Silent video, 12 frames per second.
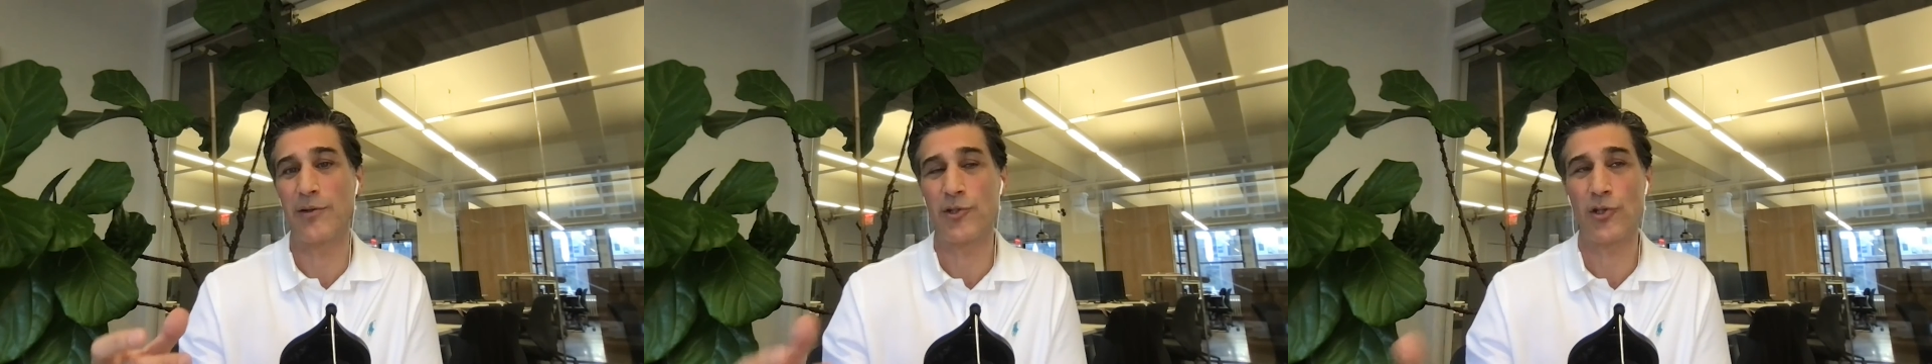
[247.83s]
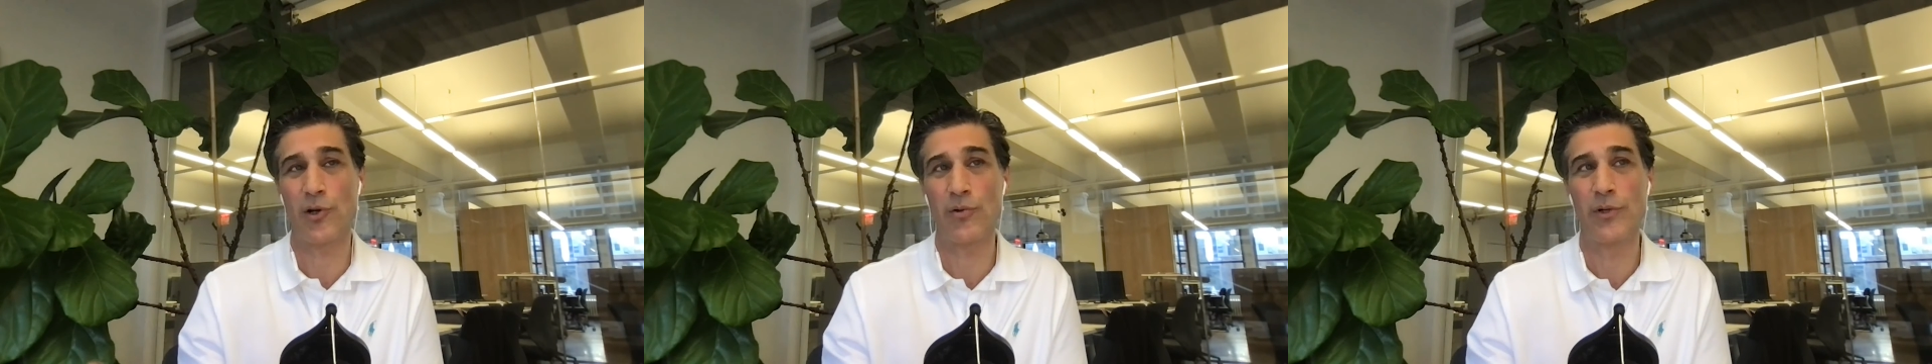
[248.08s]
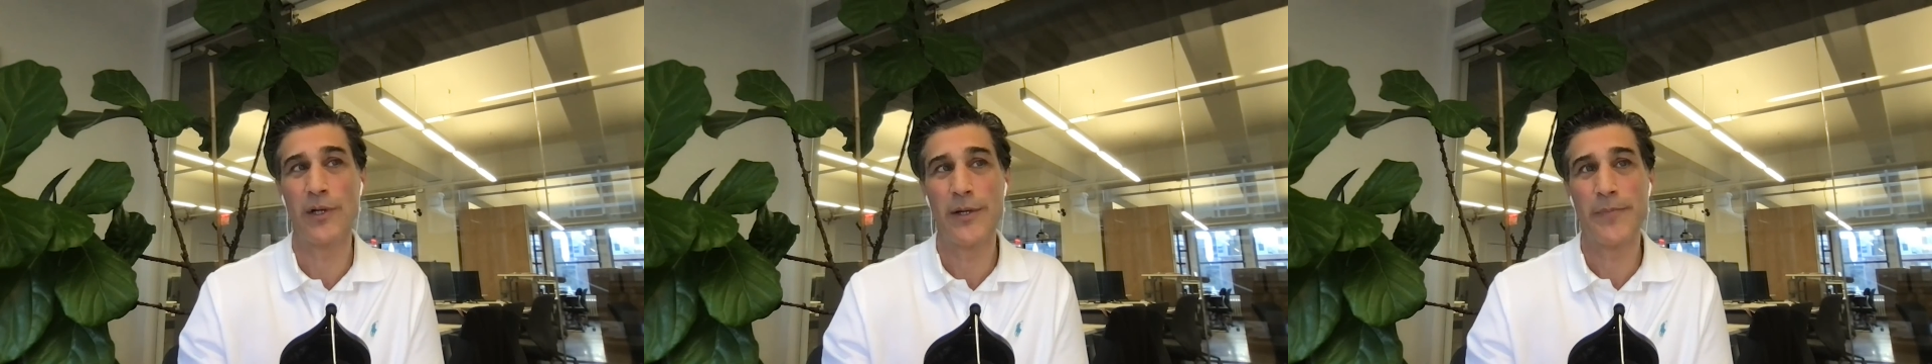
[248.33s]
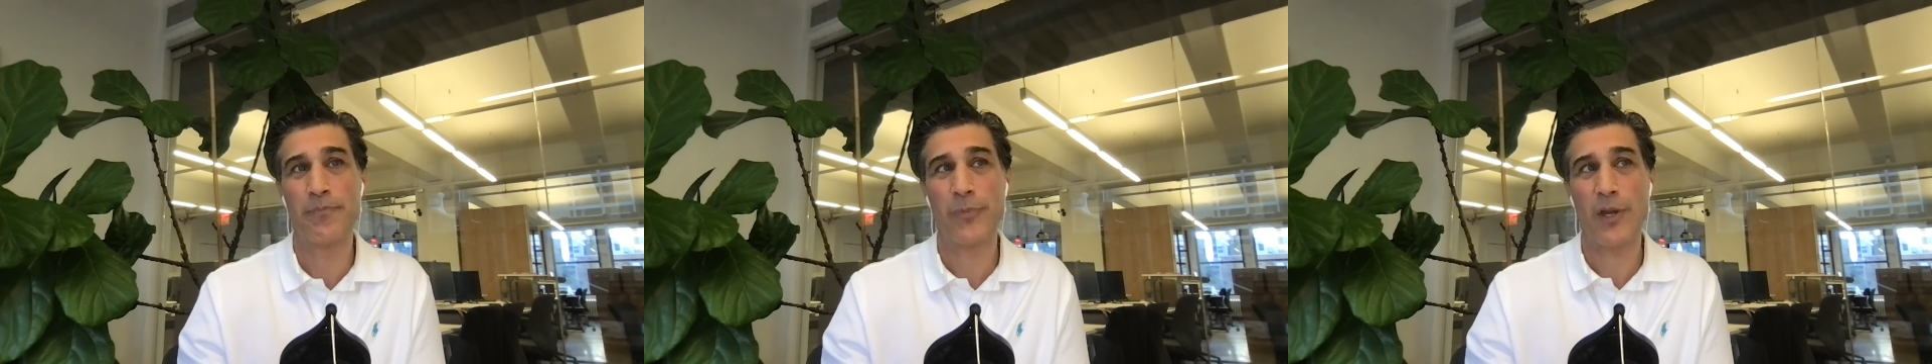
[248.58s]
So,
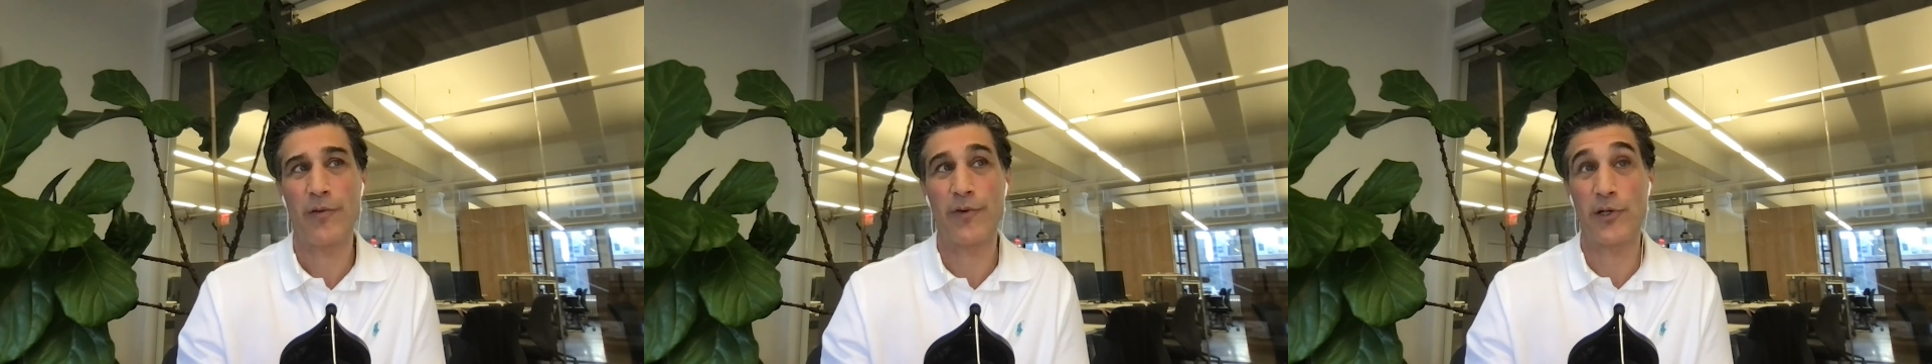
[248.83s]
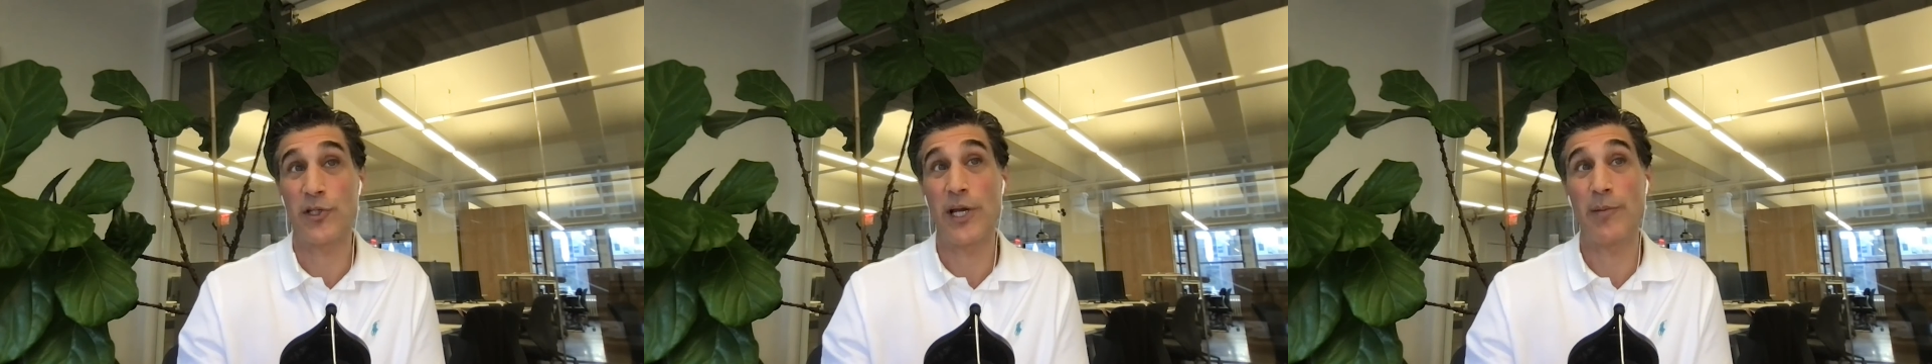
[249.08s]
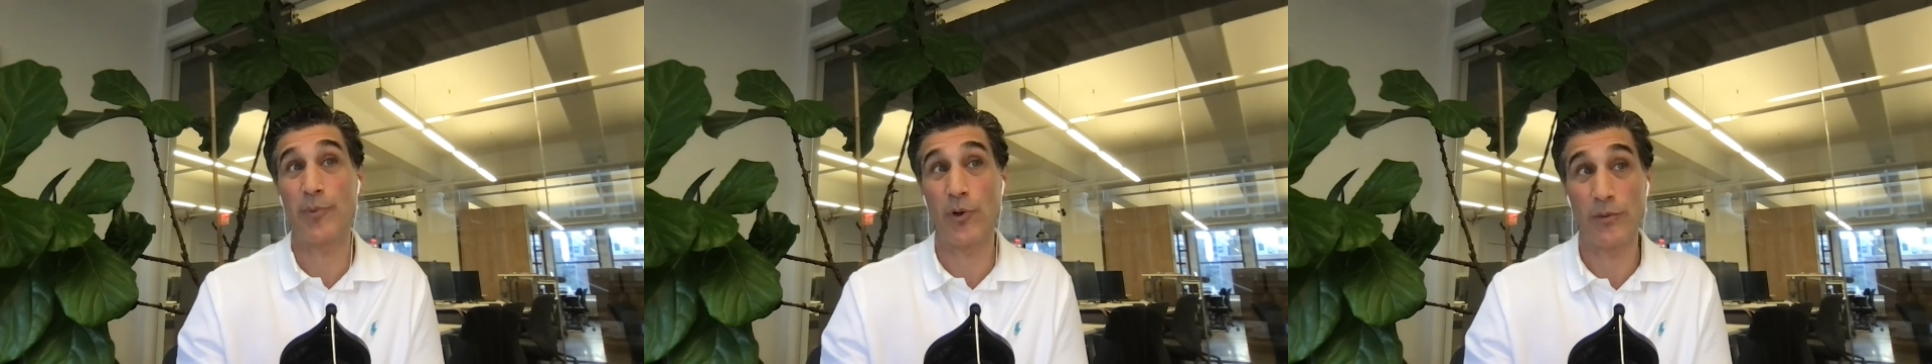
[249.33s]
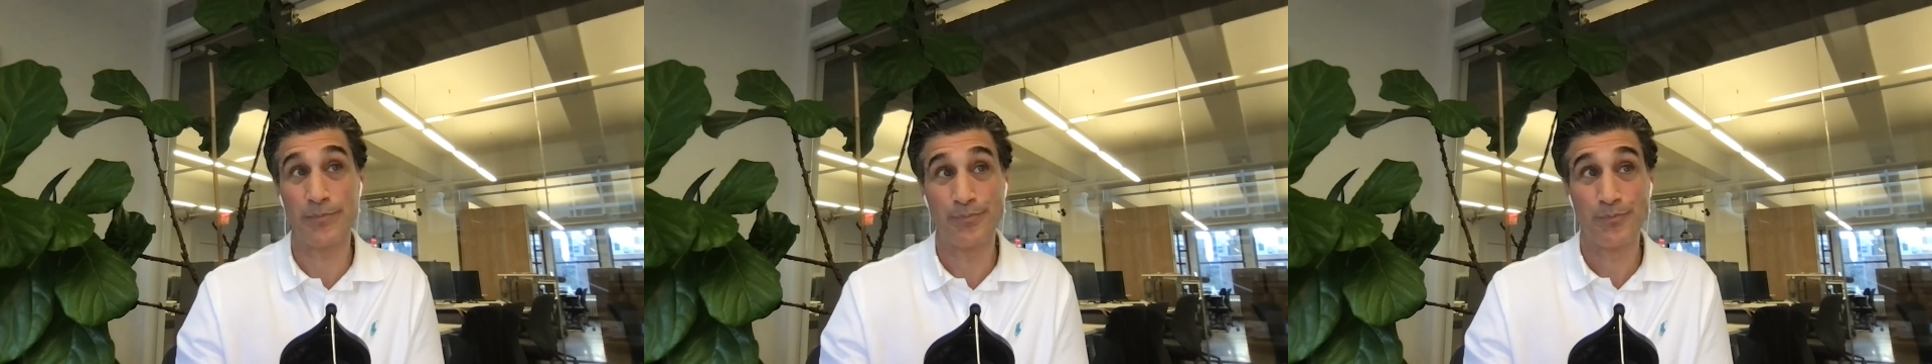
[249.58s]
for
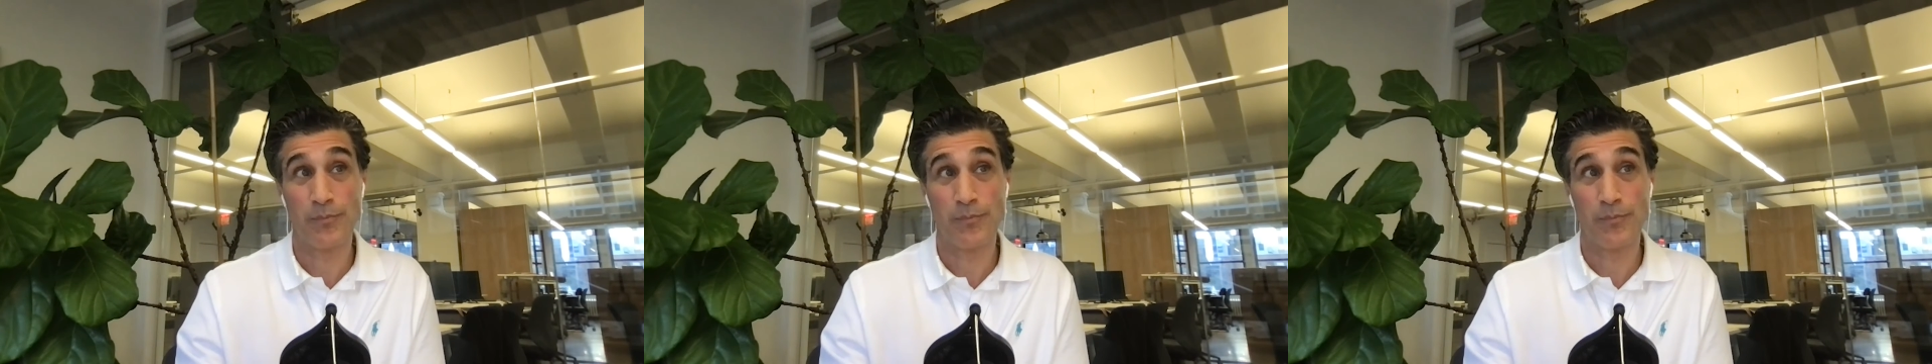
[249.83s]
example,